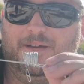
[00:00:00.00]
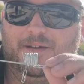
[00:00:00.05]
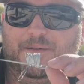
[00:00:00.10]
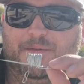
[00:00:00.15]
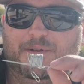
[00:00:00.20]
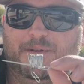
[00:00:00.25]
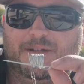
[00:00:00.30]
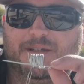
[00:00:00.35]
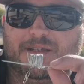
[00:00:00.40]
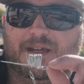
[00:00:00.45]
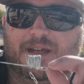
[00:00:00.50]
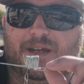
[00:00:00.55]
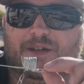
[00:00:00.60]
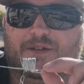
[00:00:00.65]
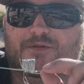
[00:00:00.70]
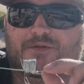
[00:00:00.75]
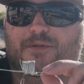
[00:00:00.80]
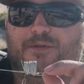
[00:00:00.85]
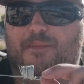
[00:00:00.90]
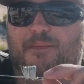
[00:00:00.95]
we're just going to
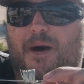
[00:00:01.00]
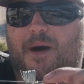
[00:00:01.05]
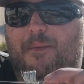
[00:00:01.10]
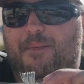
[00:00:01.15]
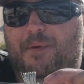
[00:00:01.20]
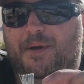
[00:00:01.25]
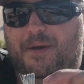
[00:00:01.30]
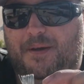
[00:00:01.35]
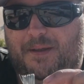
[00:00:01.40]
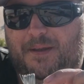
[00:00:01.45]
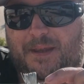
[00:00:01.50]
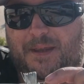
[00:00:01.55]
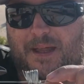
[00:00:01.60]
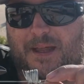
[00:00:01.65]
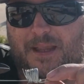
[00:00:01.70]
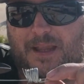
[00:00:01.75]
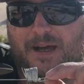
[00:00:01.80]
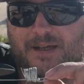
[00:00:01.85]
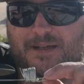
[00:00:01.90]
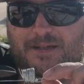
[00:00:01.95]
trim up that
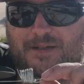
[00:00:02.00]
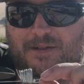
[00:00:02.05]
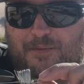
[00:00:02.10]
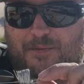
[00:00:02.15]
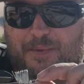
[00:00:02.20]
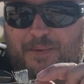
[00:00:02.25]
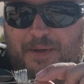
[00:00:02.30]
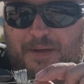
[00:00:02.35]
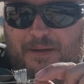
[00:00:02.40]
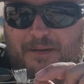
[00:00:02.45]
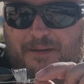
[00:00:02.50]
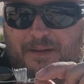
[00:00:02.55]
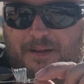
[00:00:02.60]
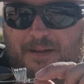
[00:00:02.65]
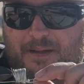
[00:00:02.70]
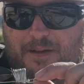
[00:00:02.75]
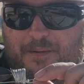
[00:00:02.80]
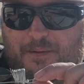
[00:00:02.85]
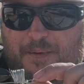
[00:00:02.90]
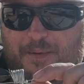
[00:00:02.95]
last little bit a
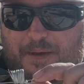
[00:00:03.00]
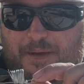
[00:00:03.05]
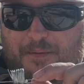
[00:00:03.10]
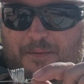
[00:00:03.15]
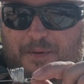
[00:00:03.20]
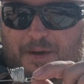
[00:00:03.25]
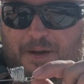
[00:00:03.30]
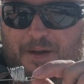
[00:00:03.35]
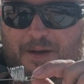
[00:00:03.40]
little bit. We don't